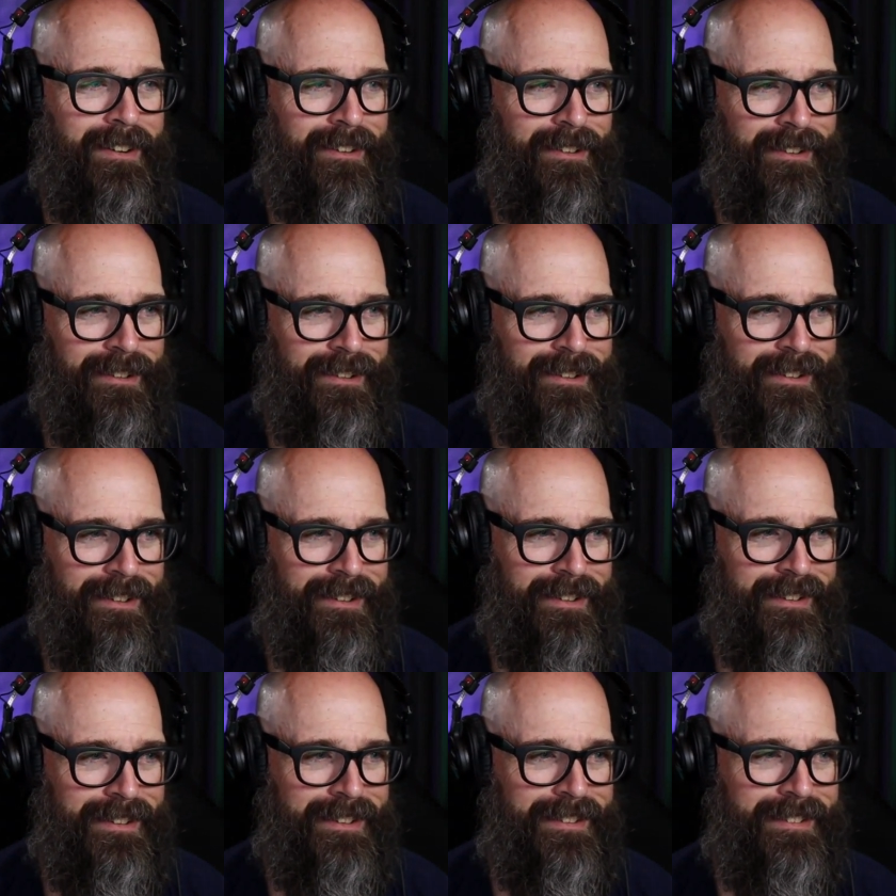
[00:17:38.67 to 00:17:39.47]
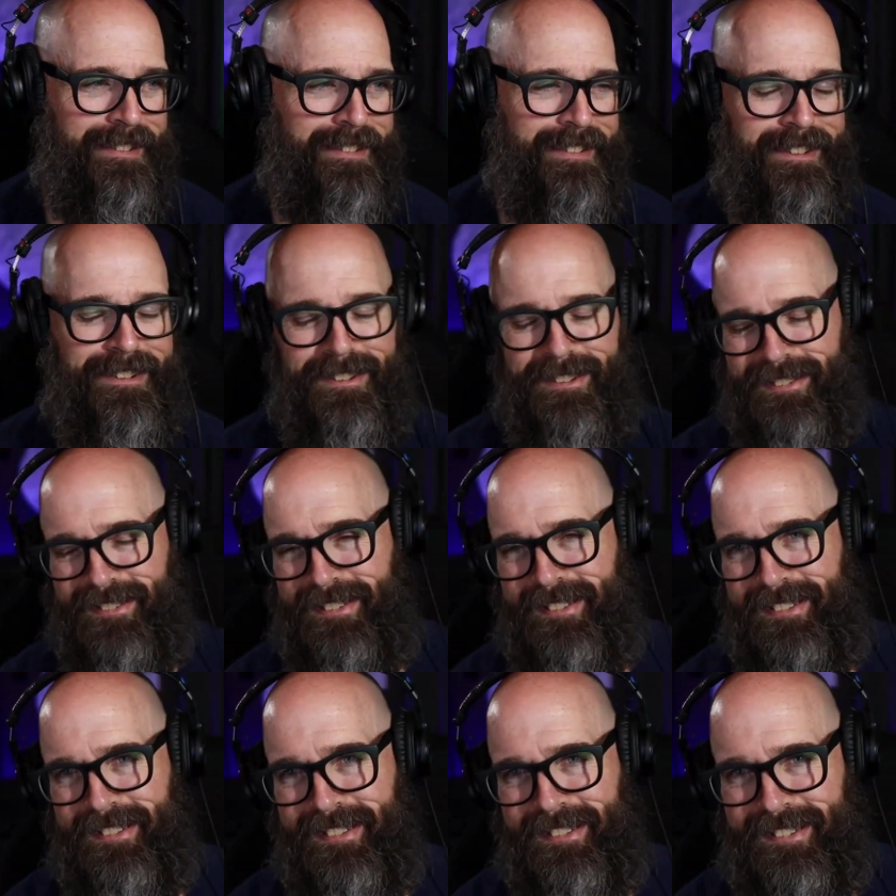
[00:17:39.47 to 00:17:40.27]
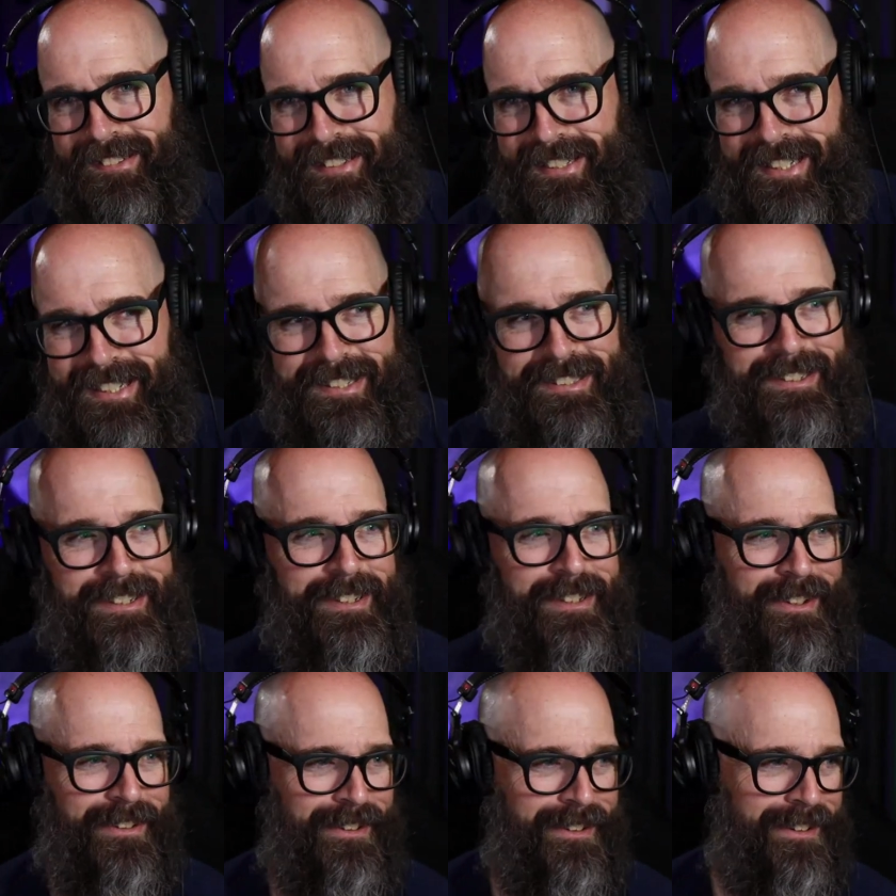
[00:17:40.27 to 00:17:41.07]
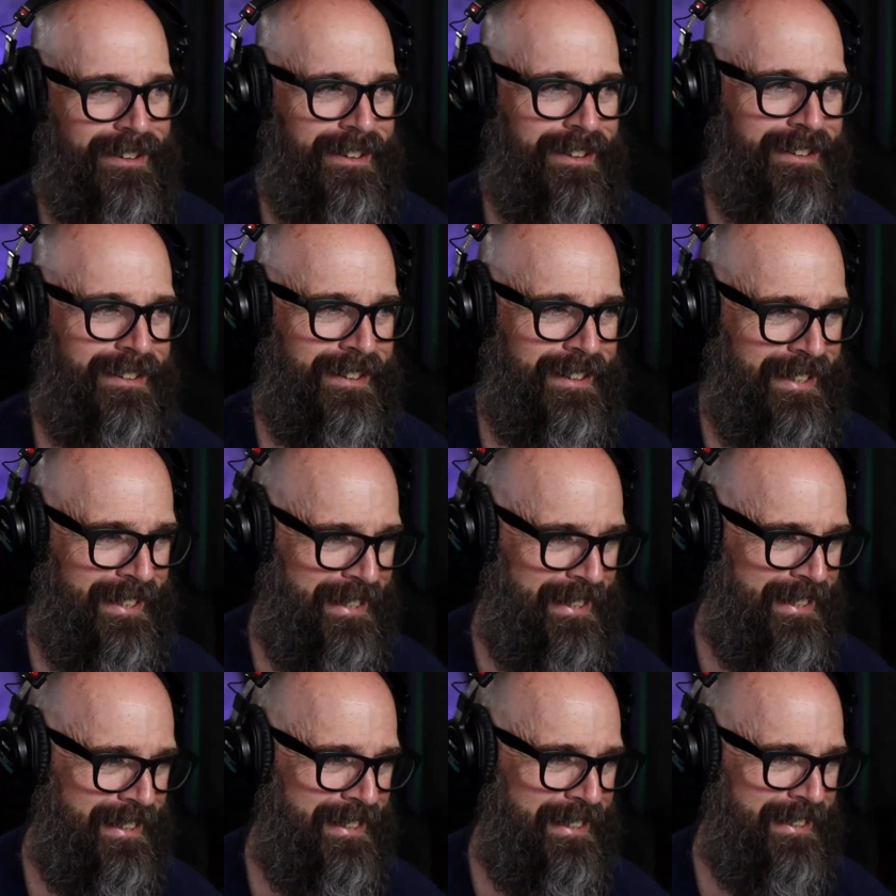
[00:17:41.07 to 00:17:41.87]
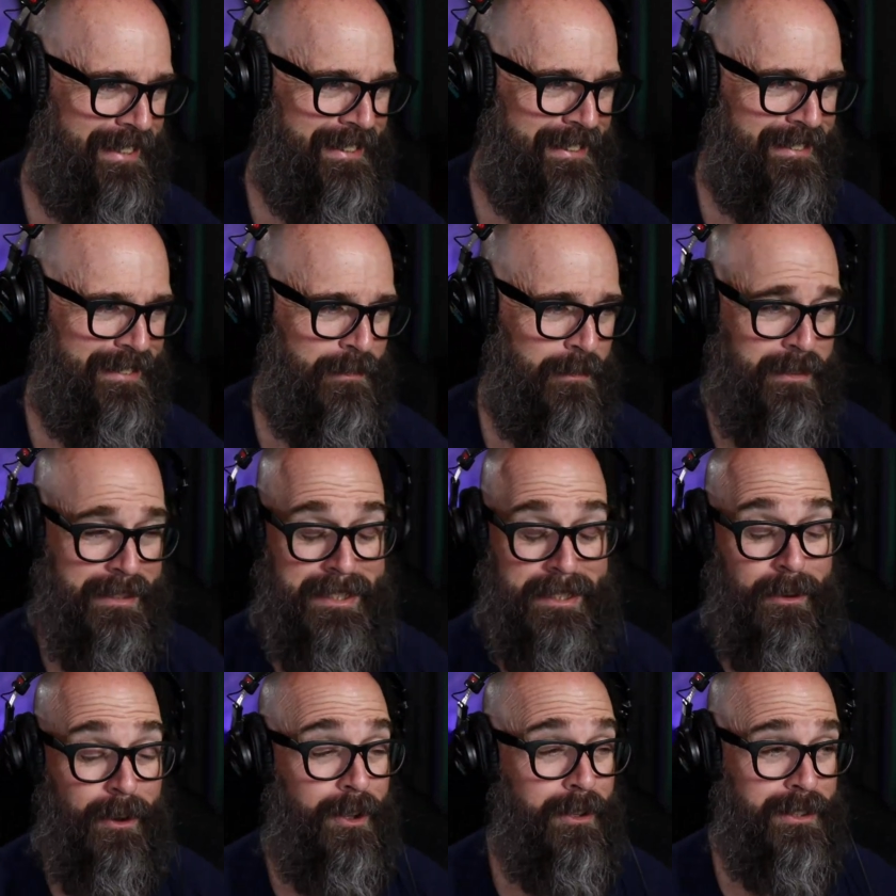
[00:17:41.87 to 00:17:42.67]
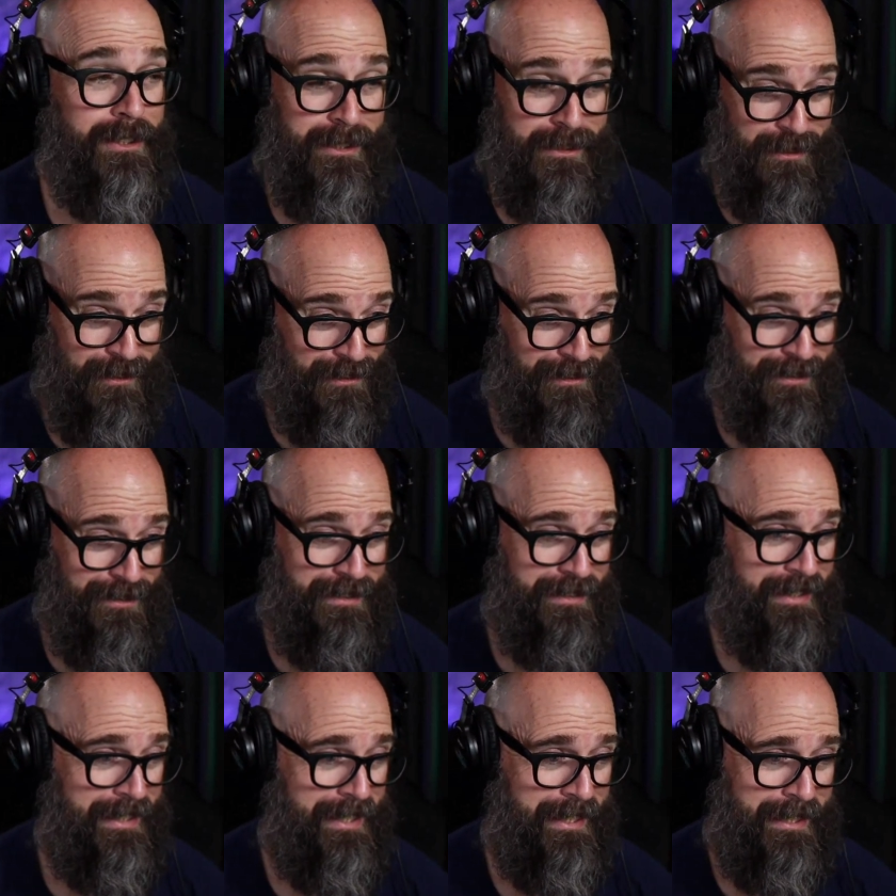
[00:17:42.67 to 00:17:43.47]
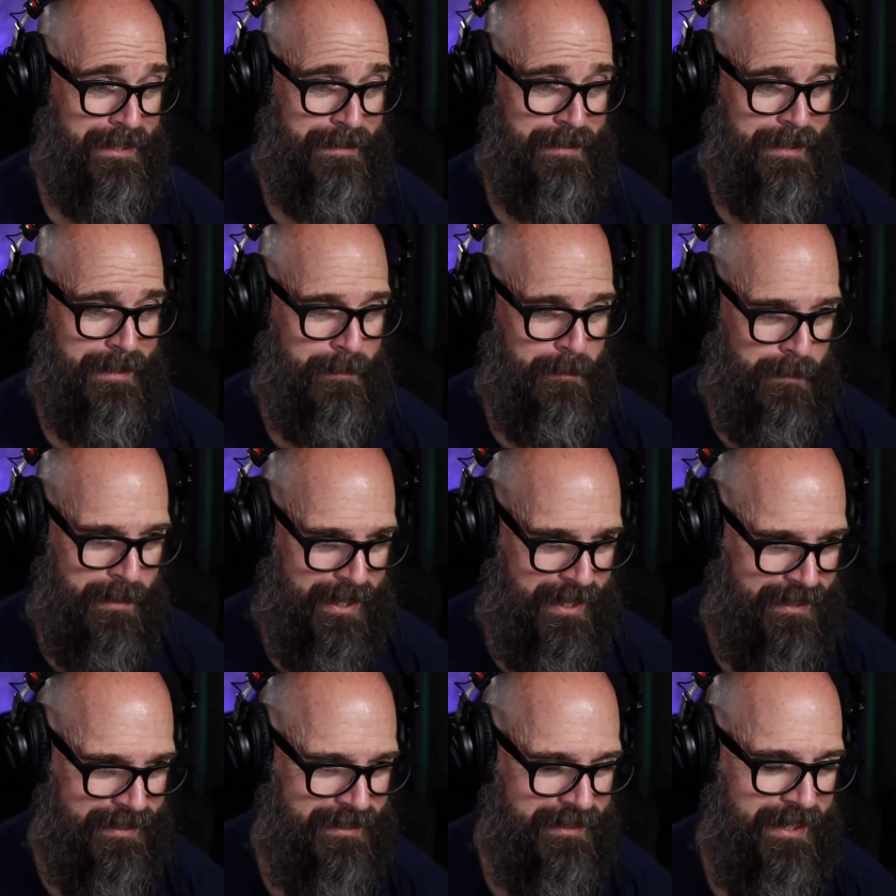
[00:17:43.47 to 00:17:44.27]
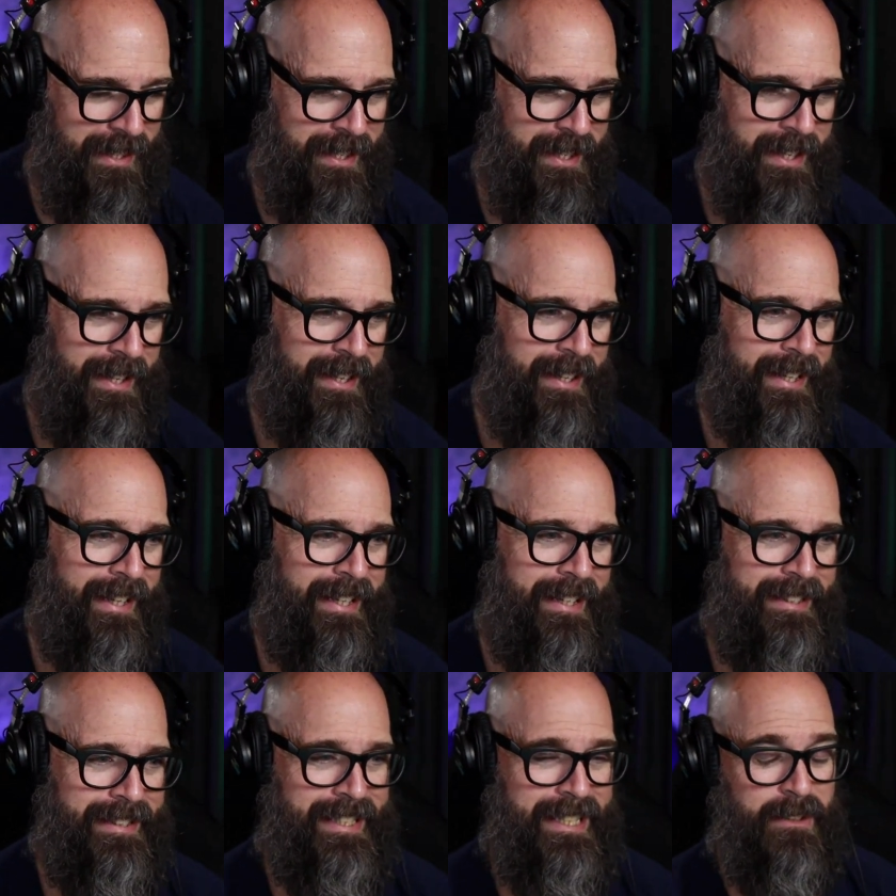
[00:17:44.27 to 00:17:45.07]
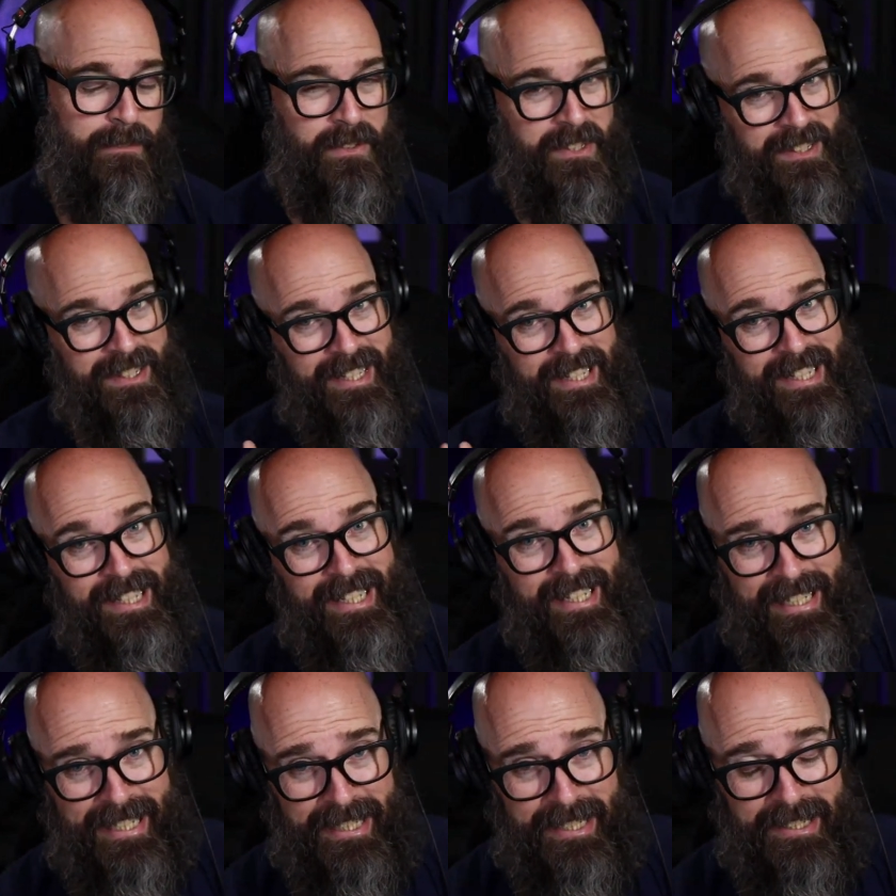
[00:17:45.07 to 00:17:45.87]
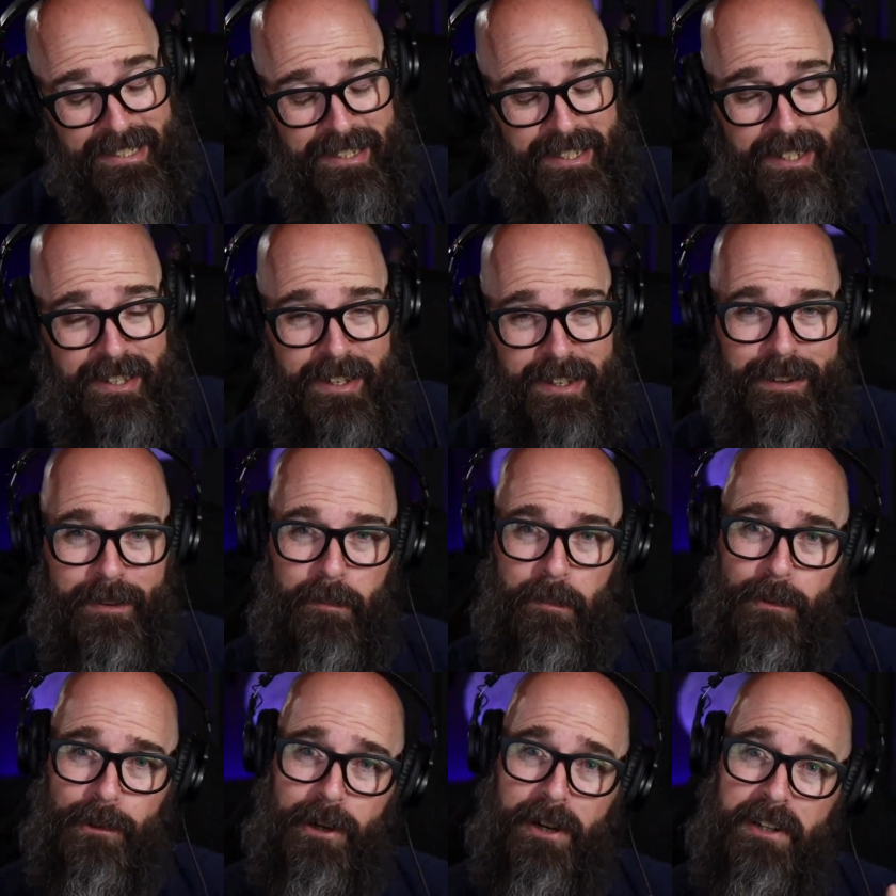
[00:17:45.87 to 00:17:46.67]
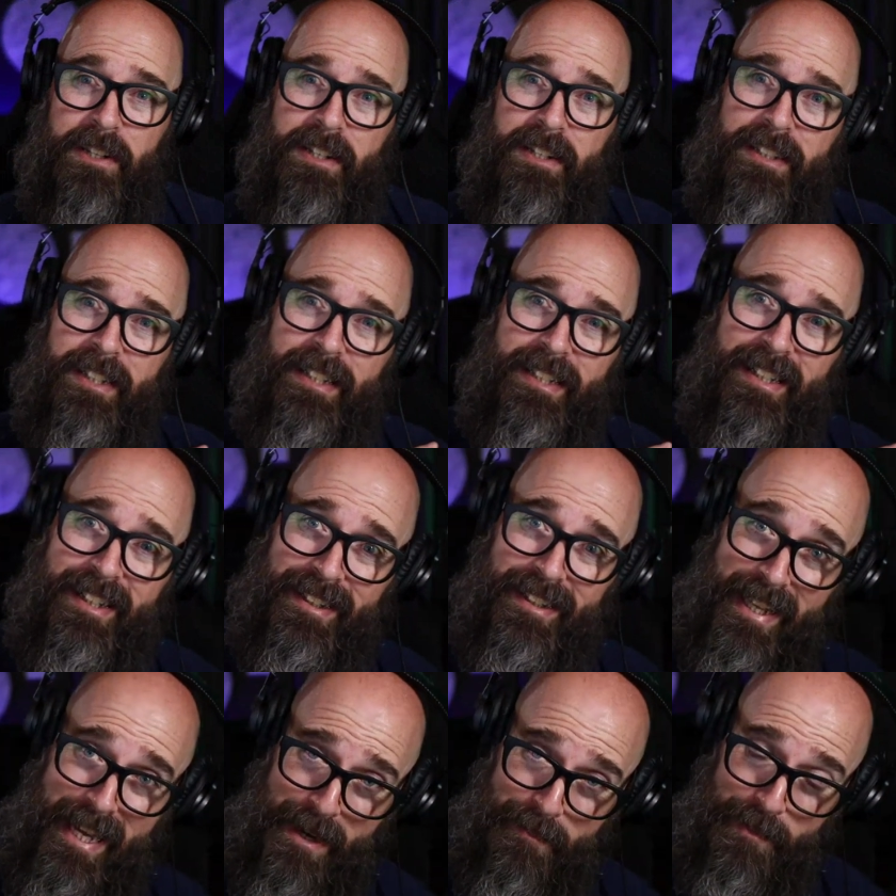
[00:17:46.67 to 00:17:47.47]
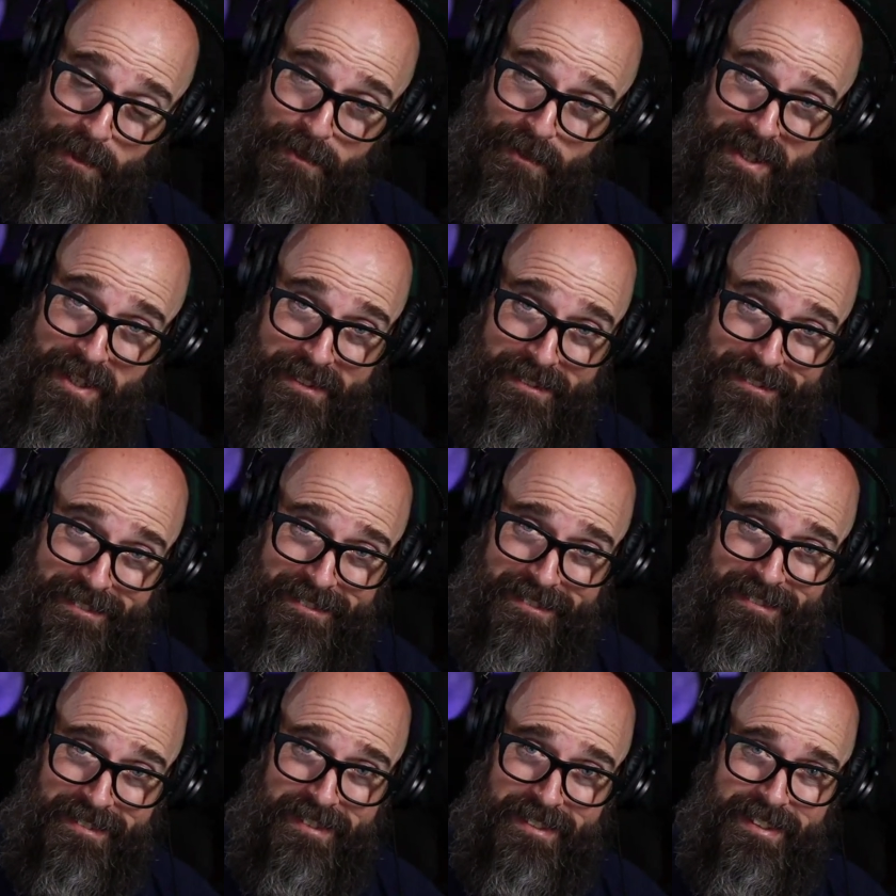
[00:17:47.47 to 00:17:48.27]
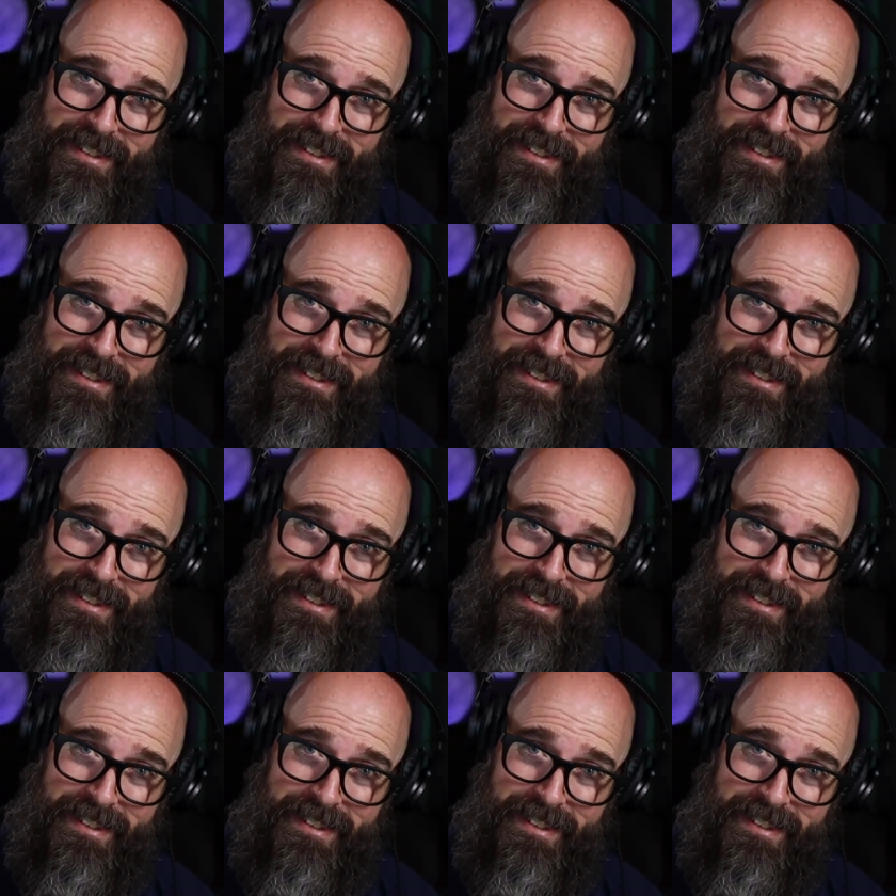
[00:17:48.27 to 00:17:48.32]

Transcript: on on lead guitar and all guitar and and bass, and even he brought in a collaborator